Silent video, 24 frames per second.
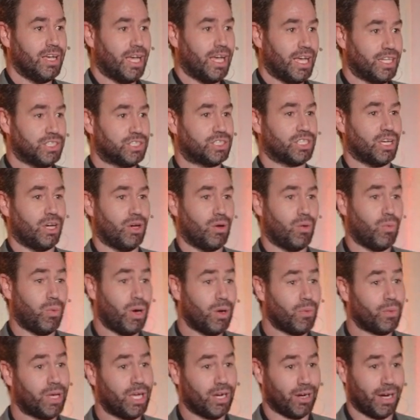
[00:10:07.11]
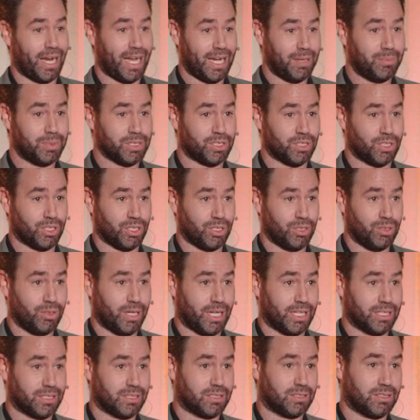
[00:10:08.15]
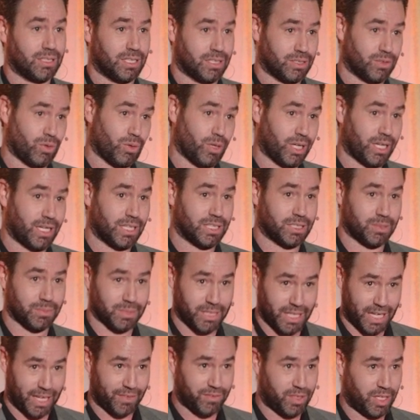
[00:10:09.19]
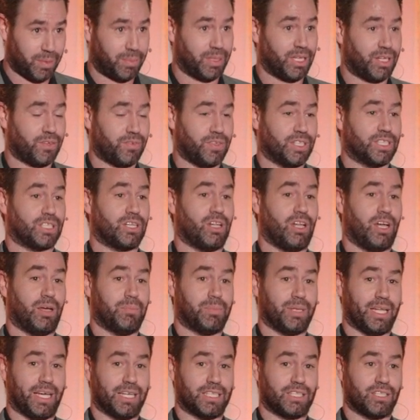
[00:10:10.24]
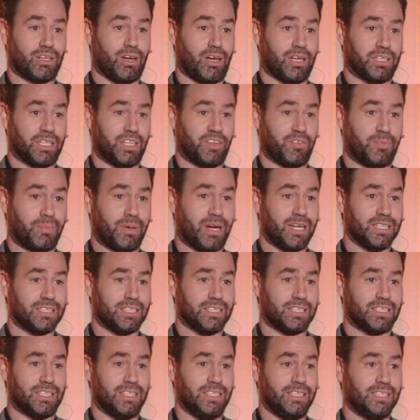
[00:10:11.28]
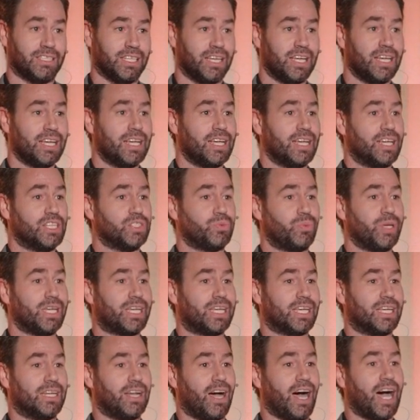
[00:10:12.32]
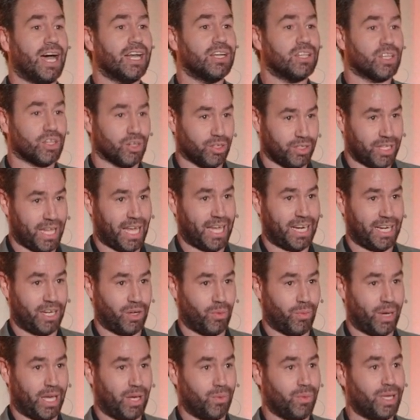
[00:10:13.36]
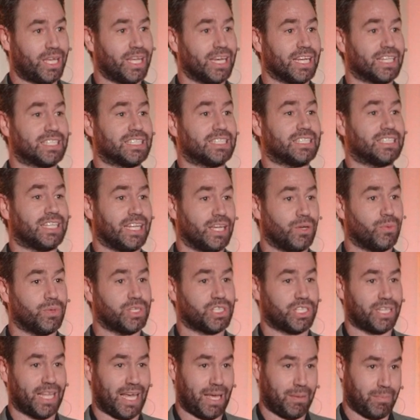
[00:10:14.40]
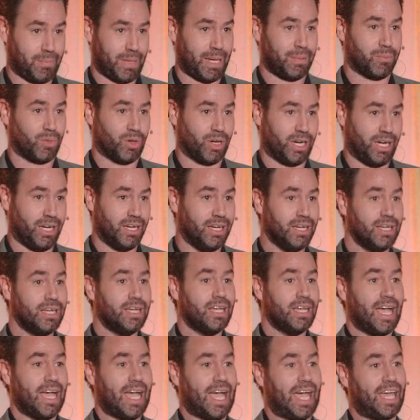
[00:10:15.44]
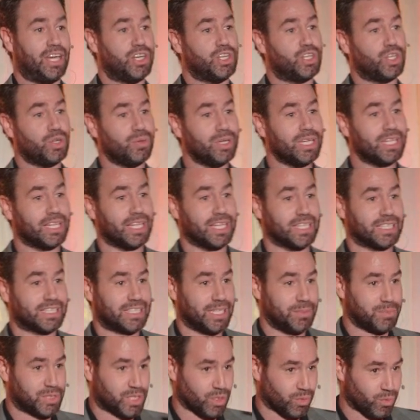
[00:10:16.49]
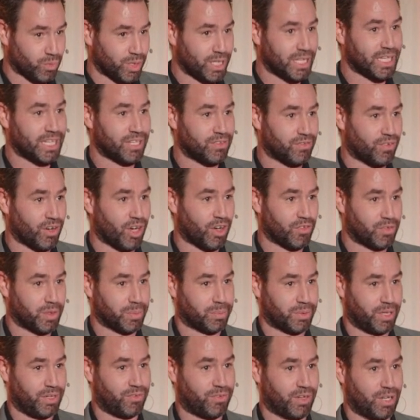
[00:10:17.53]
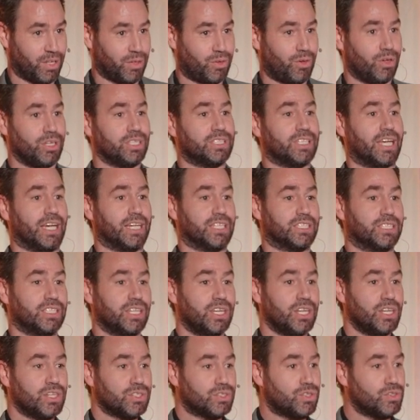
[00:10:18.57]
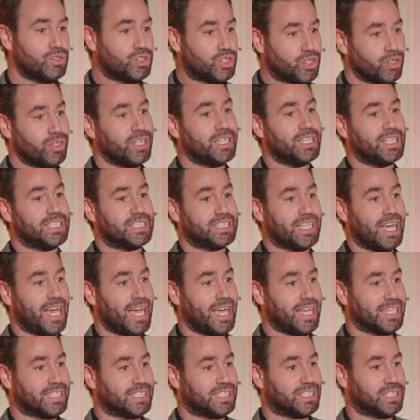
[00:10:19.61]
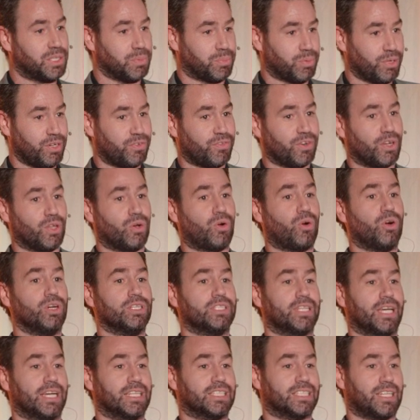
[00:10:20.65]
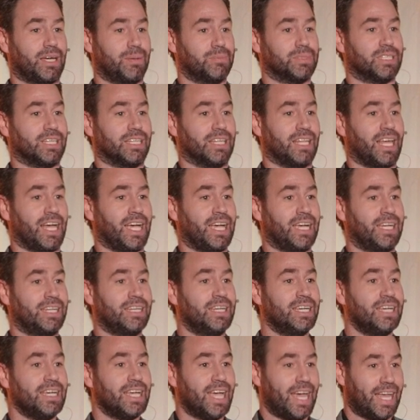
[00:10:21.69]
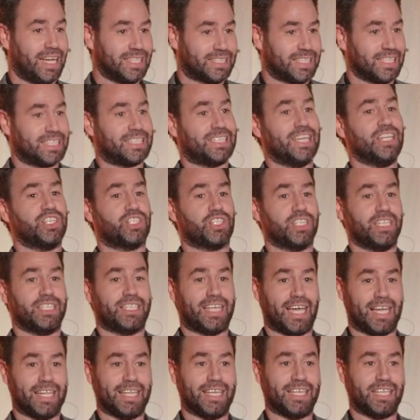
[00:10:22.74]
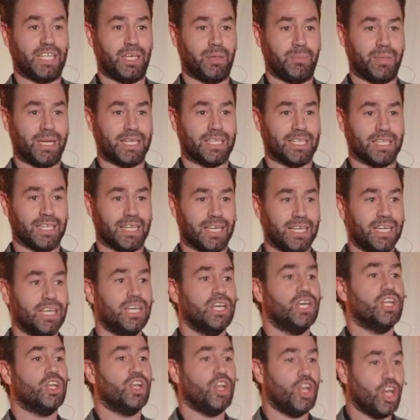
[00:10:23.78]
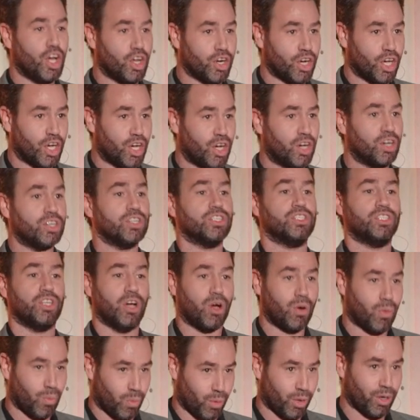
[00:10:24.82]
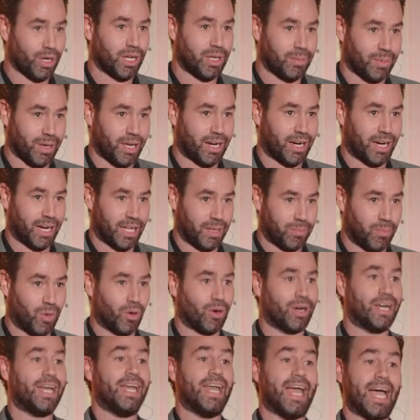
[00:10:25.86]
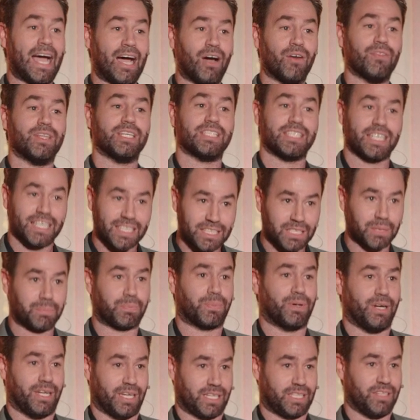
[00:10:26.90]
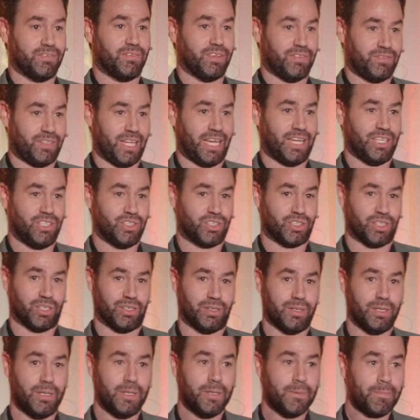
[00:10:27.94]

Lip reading: And so what we are able to do as organisms that have the ability for these complex cognitive processes is we can unlearn that in a way. We can extinguish that memory. And doing this seems to really involve the prefrontal cortex. So during these tasks, the prefrontal cortex comes online, and it's essentially telling the amygdala, no, don't worry about it anymore. Now this isn't predictive of danger.